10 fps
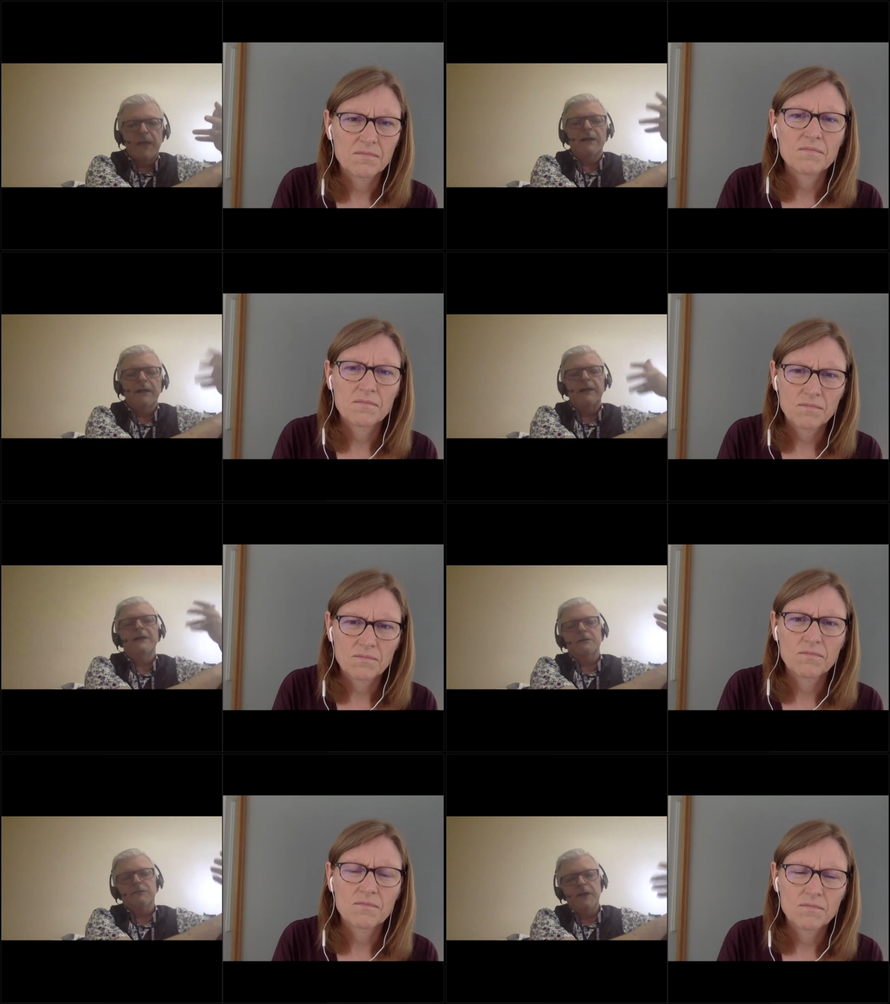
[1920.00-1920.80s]
Speaker 1: that
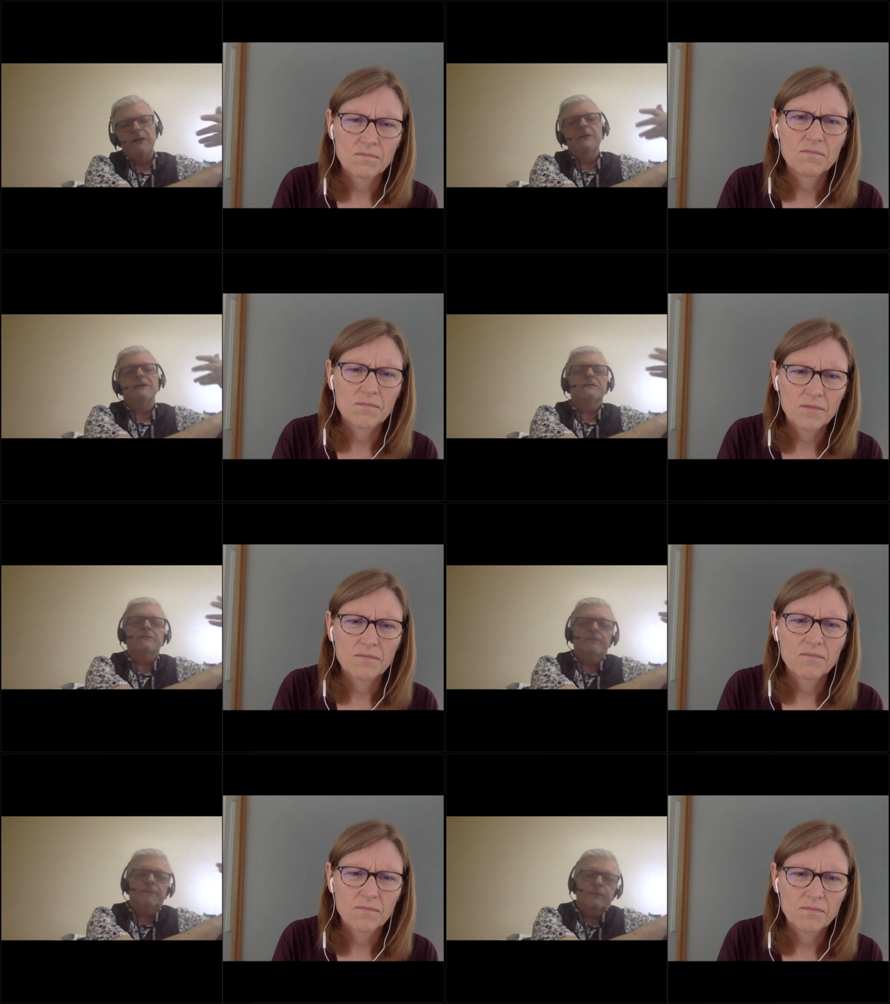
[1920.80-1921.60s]
lightheadedness,
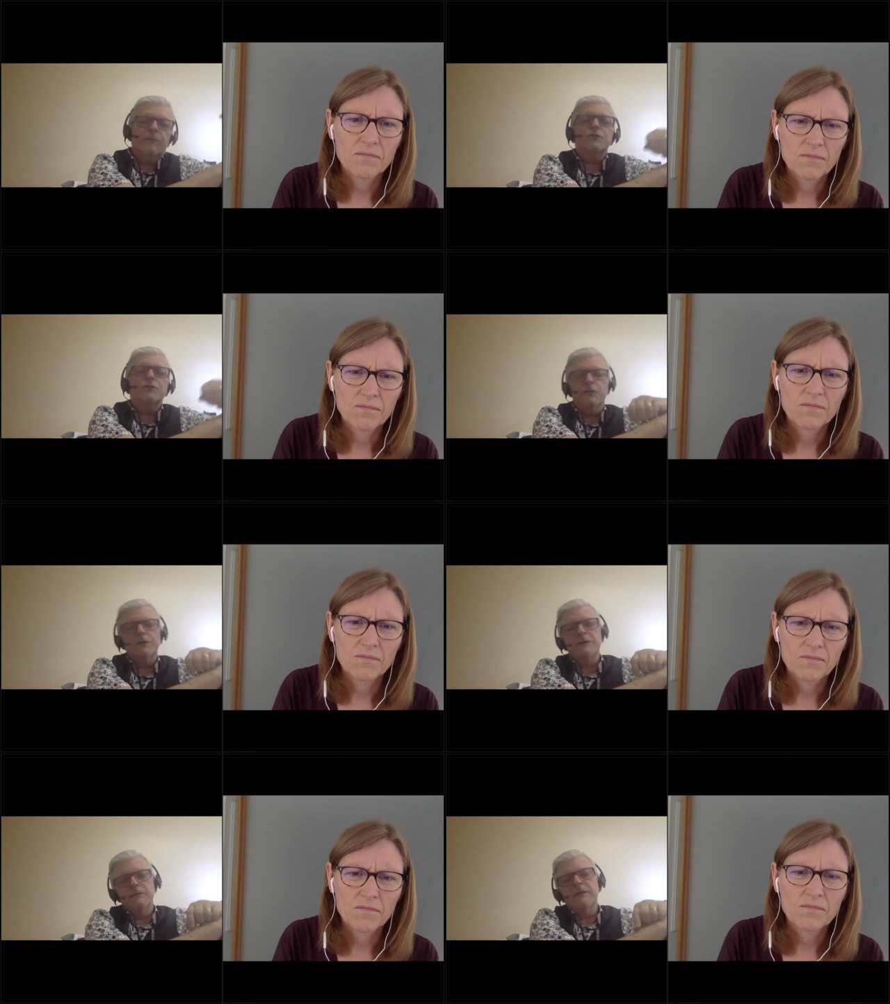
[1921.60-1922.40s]
faintness, those
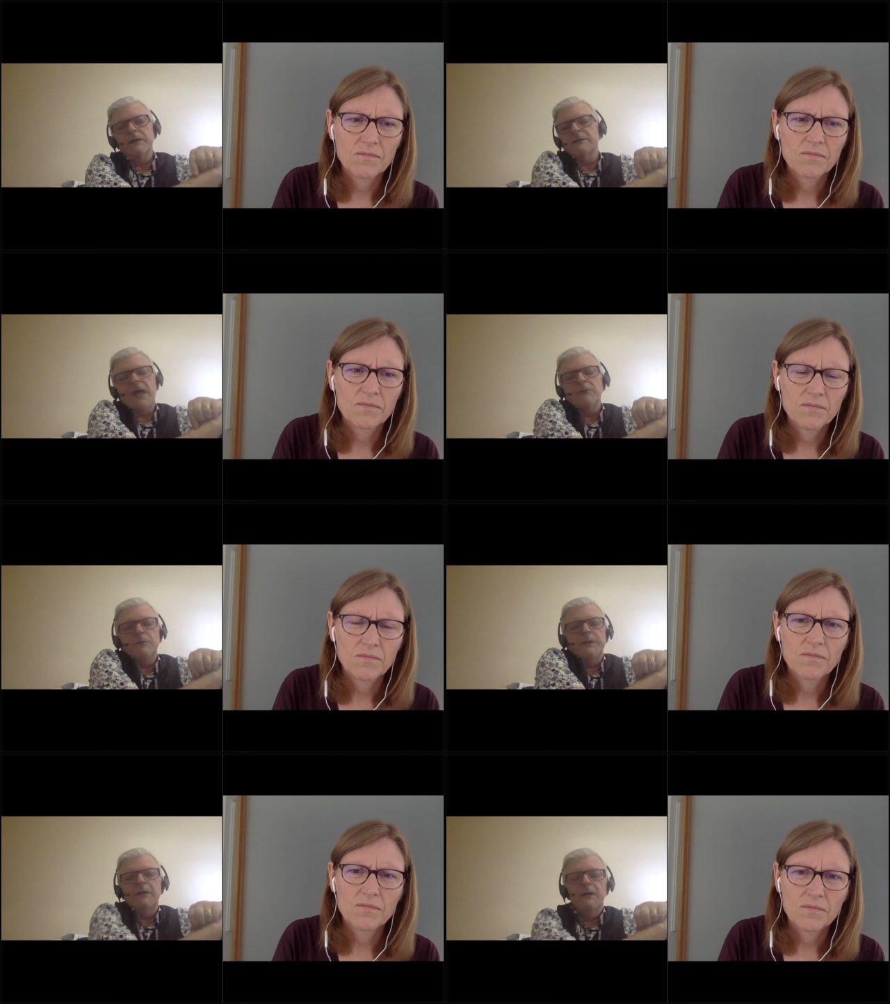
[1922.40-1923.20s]
sorts of things.
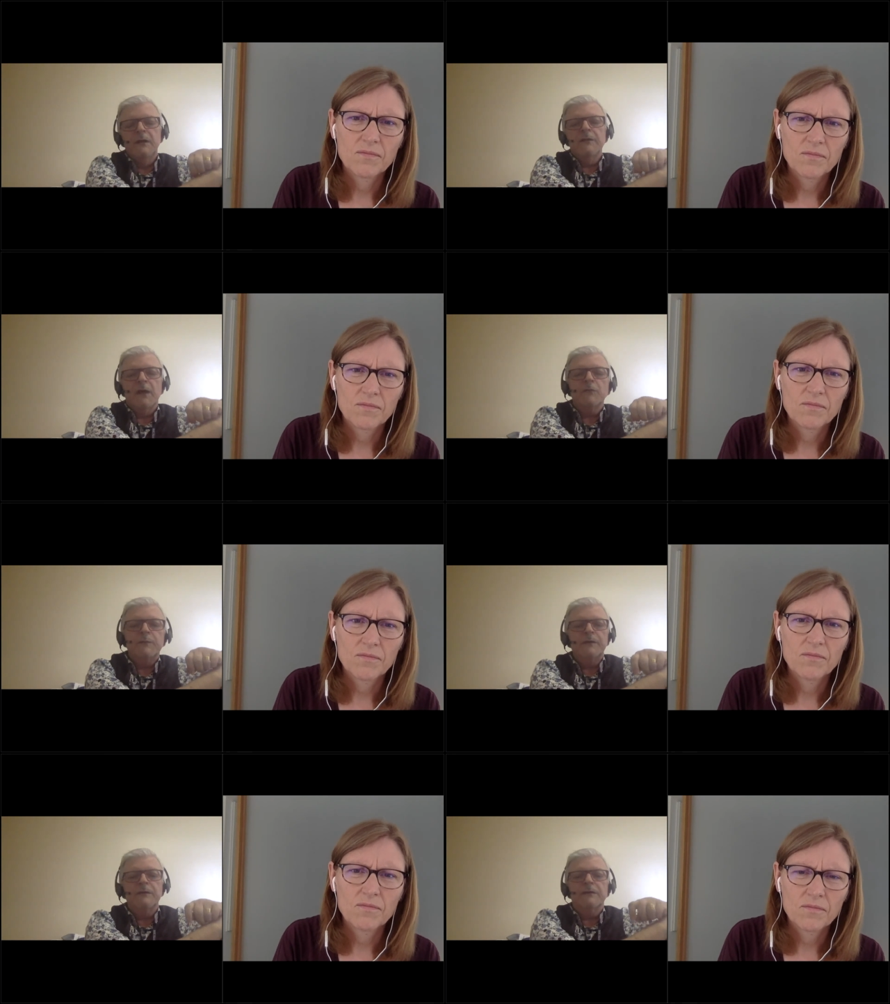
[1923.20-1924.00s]
That would be that
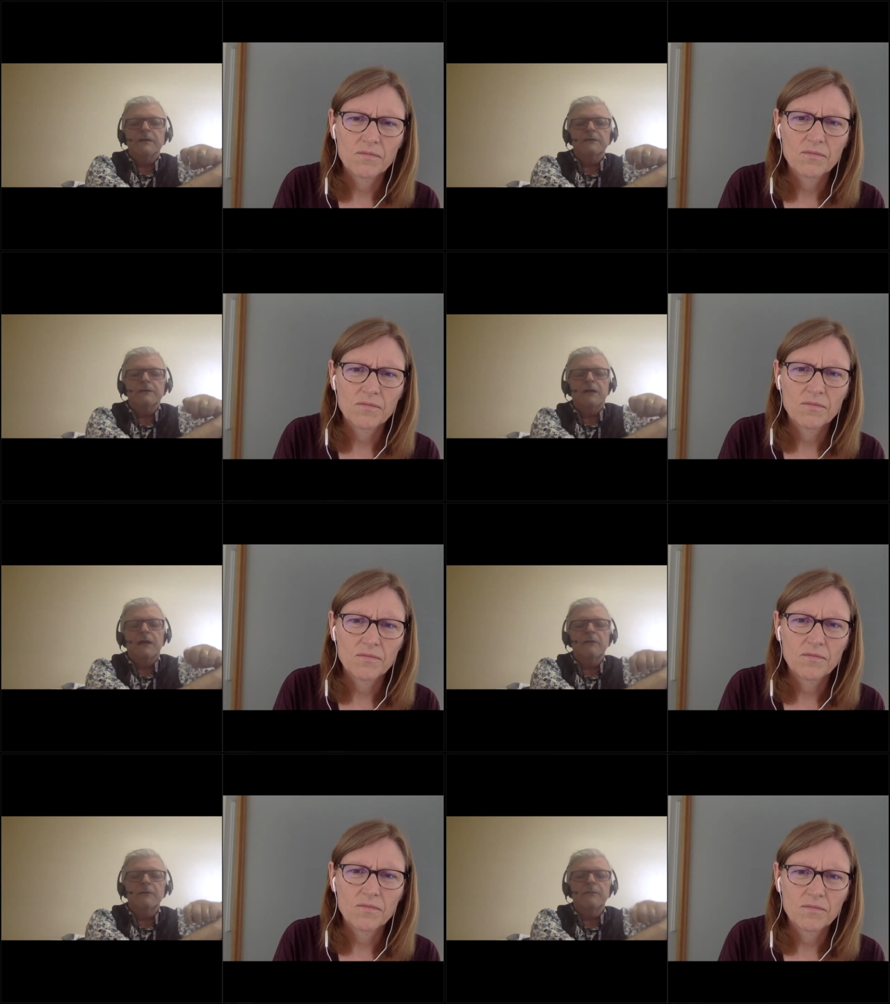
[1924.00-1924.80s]
would be the things
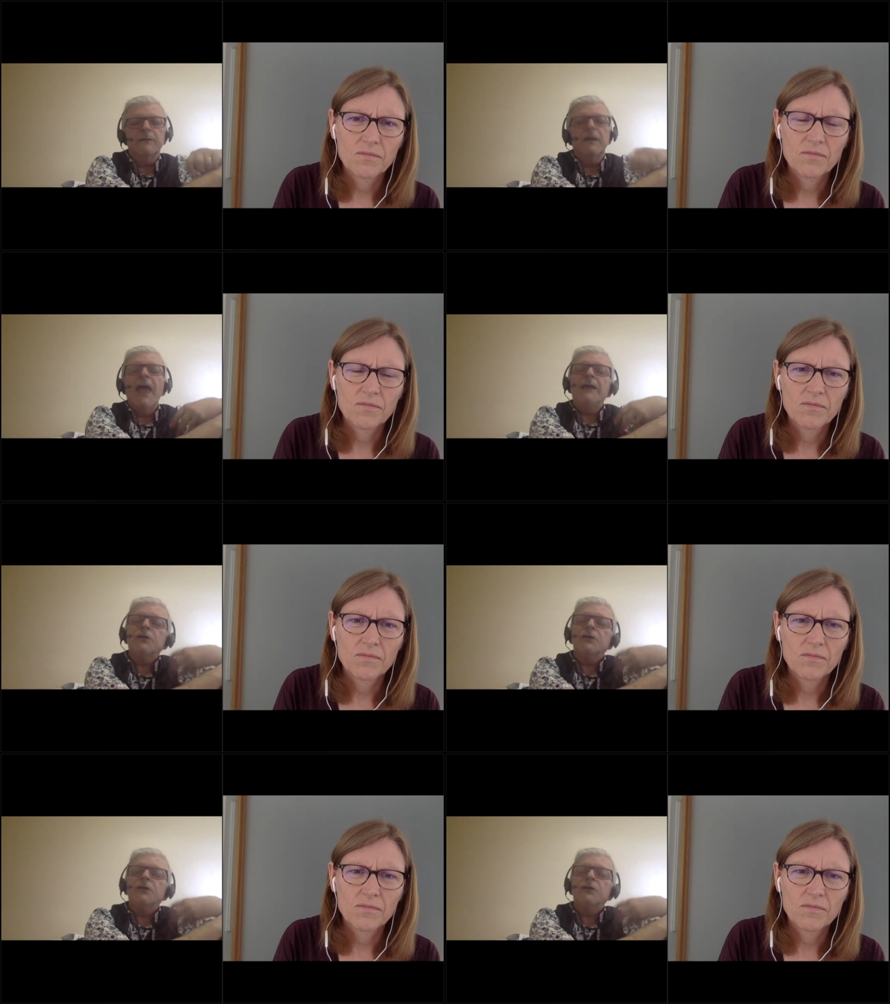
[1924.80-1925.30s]
that I would be.